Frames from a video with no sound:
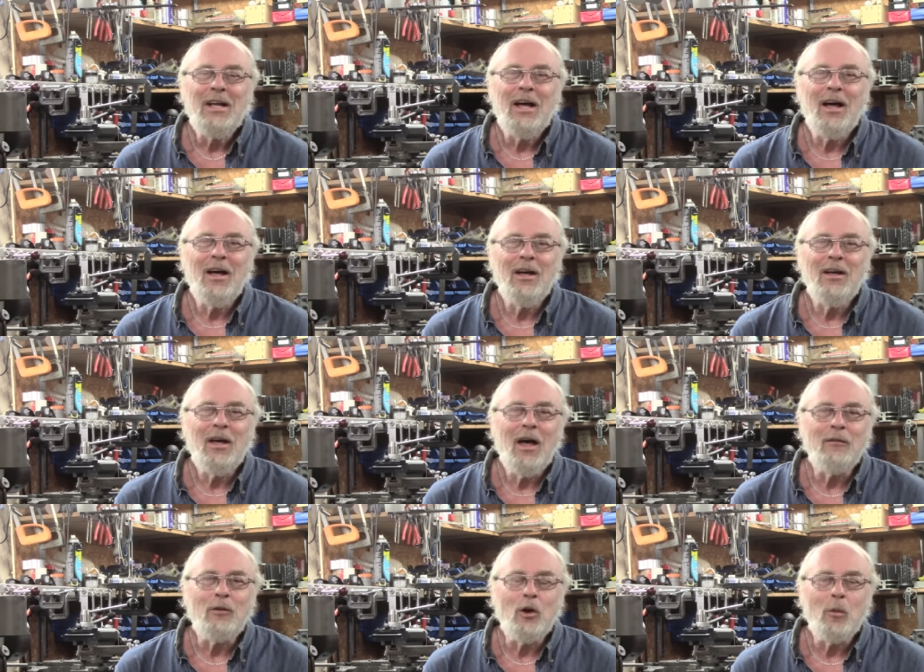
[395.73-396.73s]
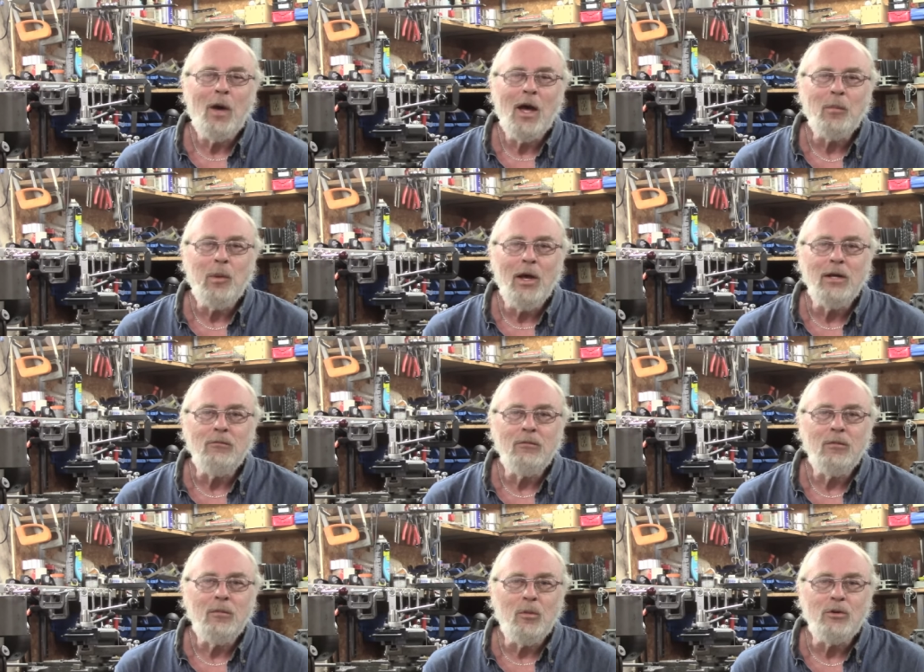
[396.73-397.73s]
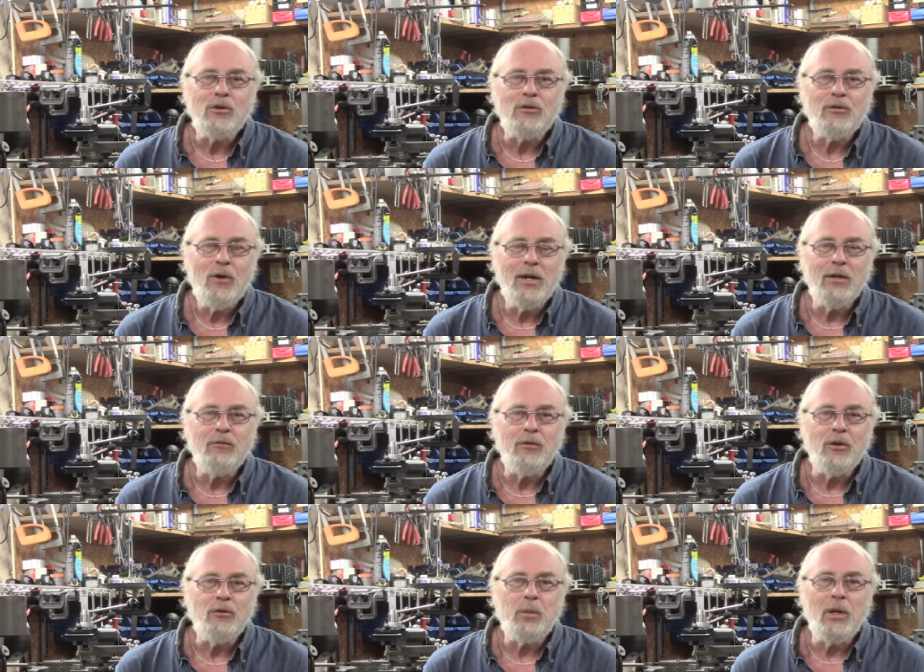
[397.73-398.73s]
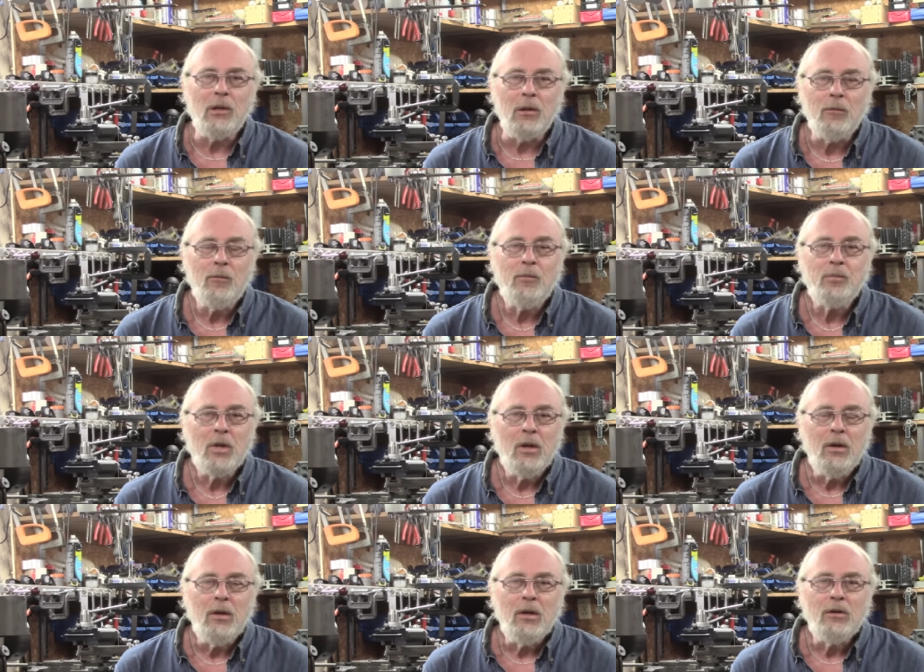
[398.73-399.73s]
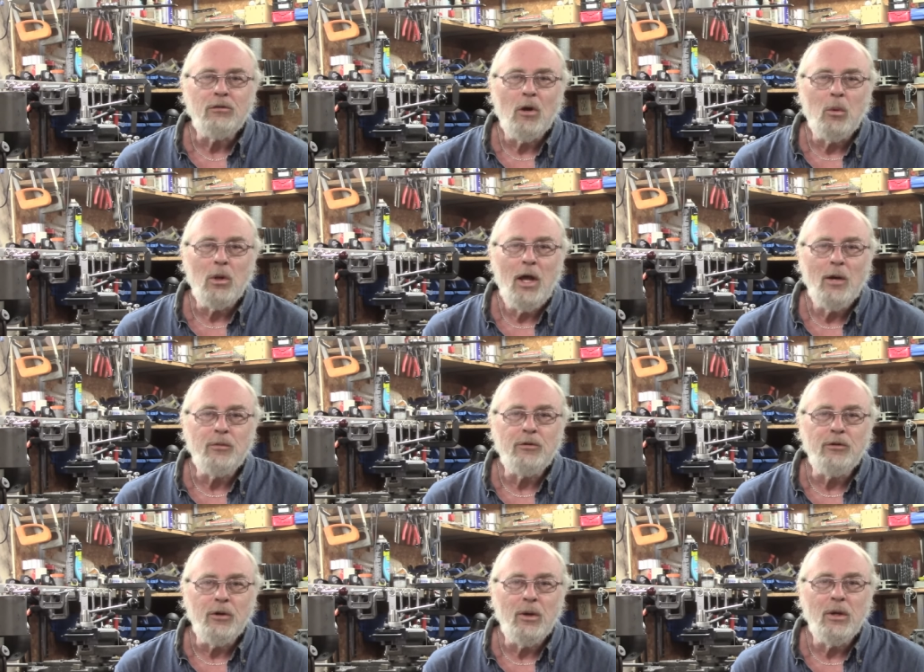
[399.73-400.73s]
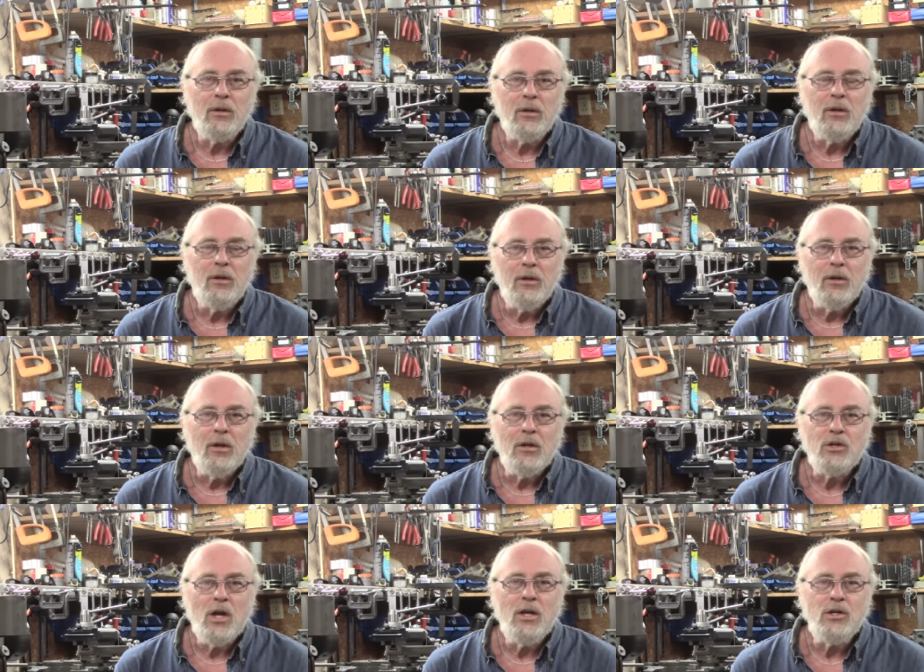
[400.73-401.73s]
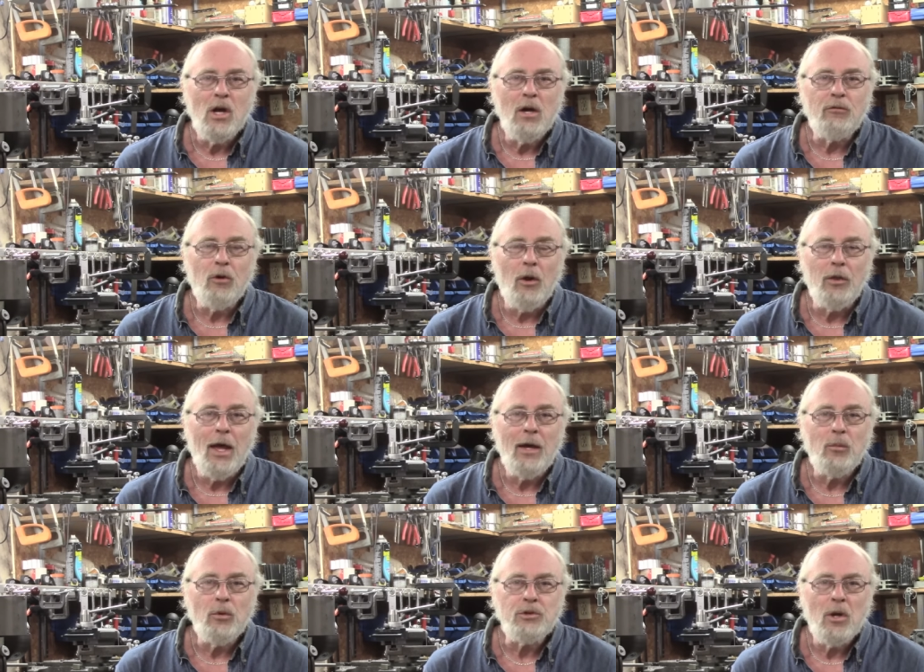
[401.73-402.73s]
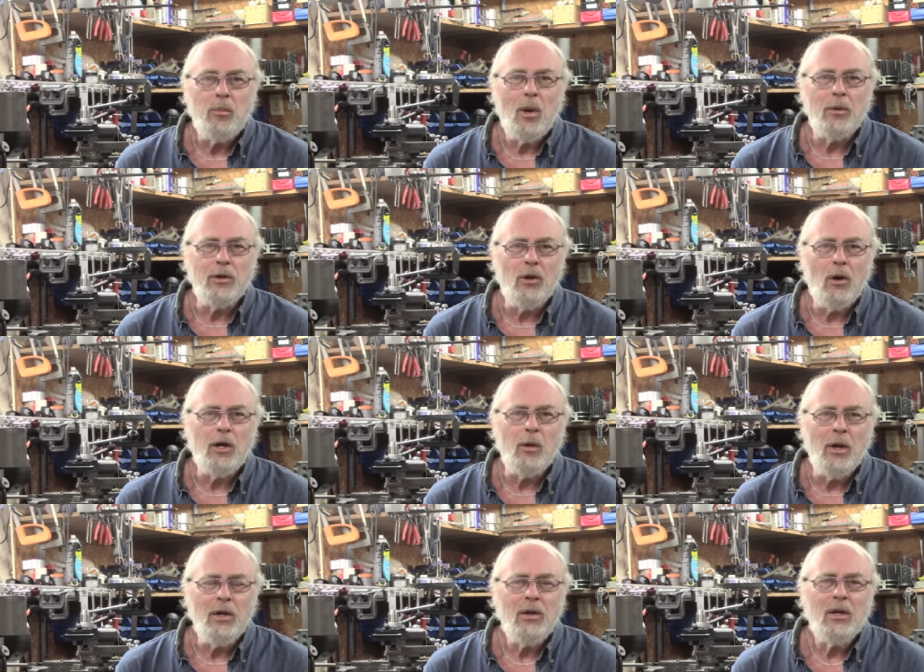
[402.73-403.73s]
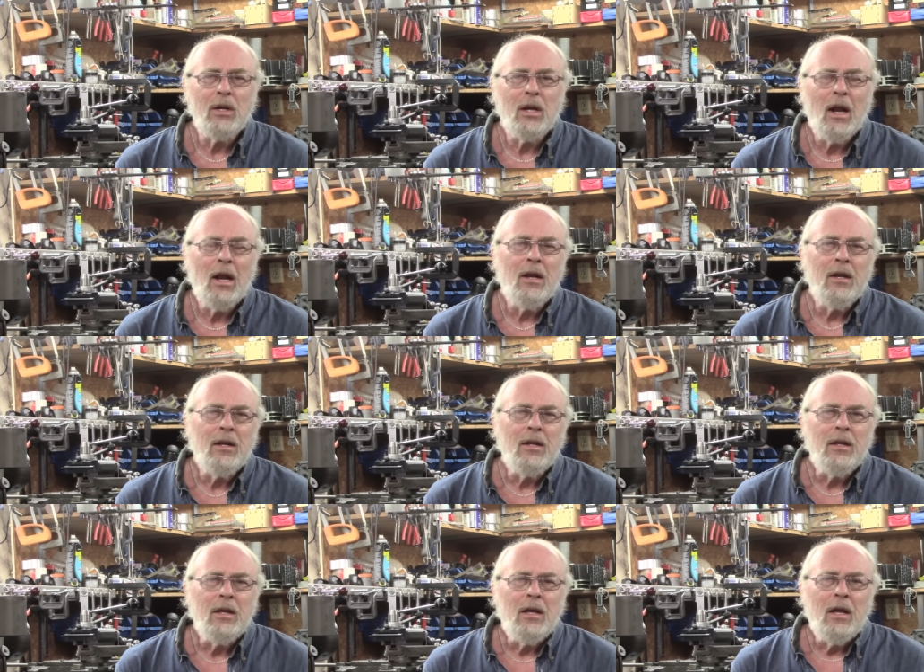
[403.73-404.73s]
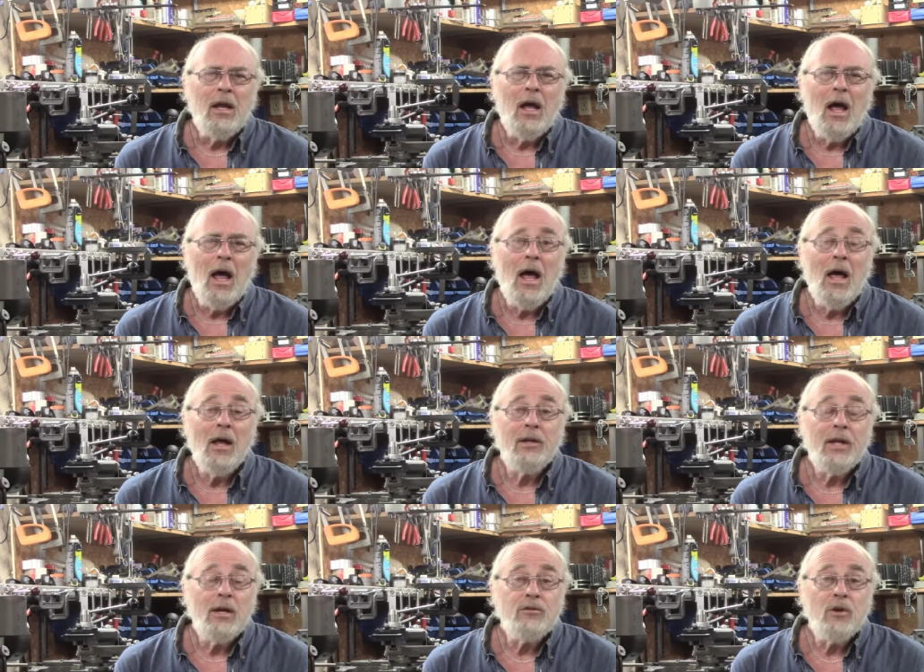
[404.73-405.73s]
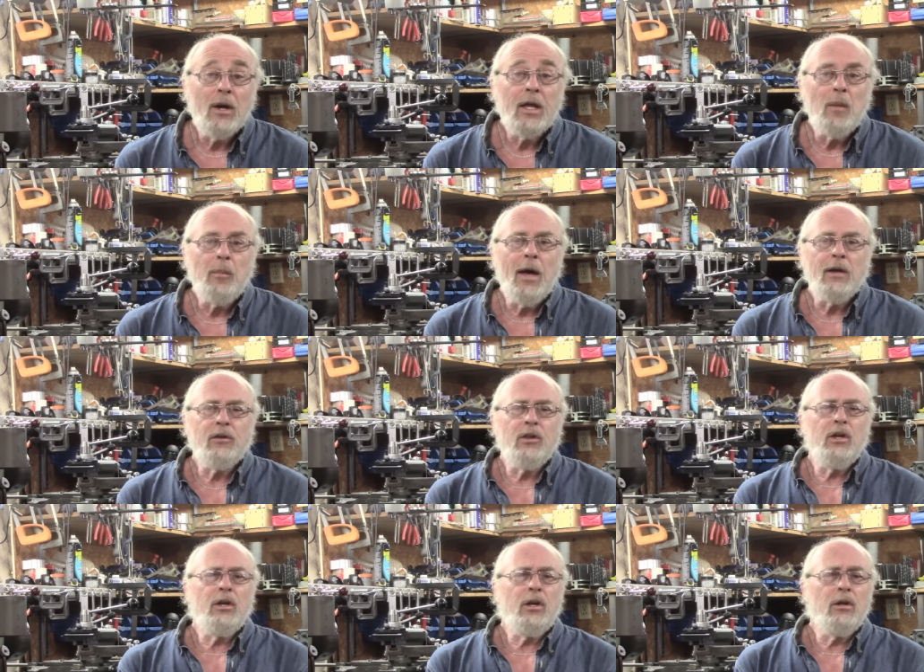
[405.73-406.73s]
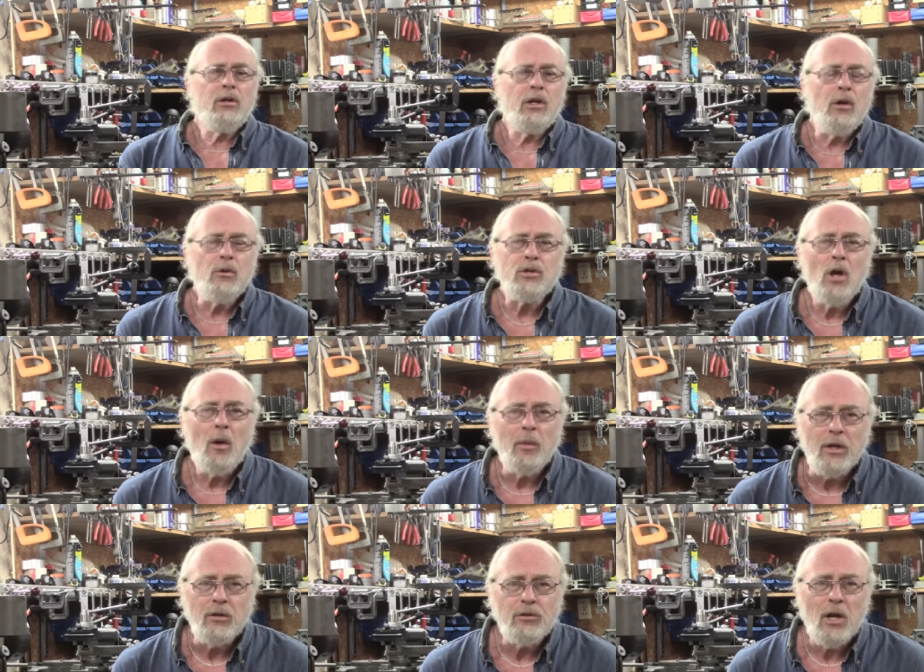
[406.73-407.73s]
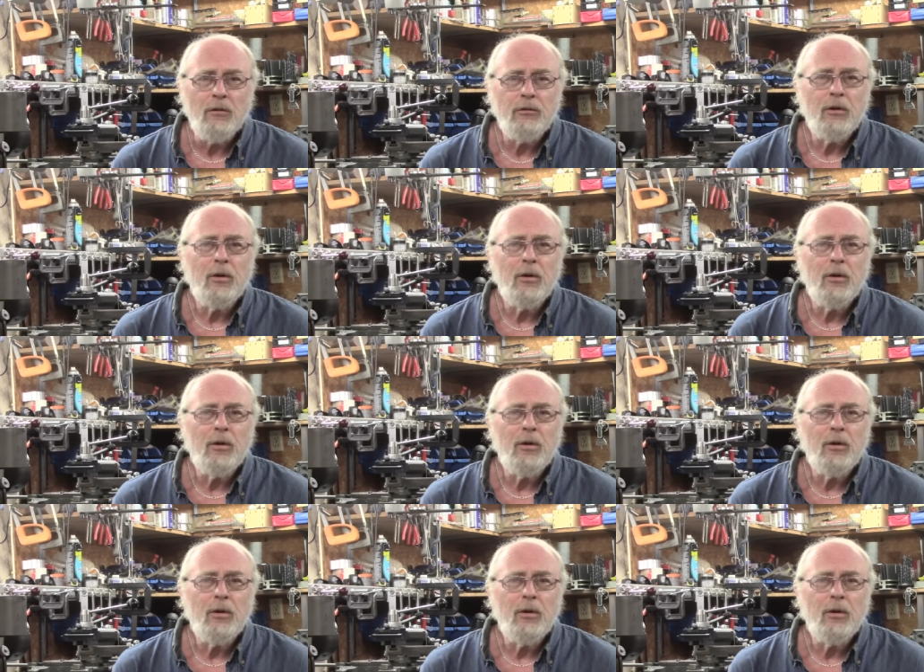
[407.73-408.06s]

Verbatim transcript: uh, I've got a back plate which is threaded for the spindle. So we'll hope to do a changeover on that, which I'll probably document and then try and get back to the acute sharpening stuff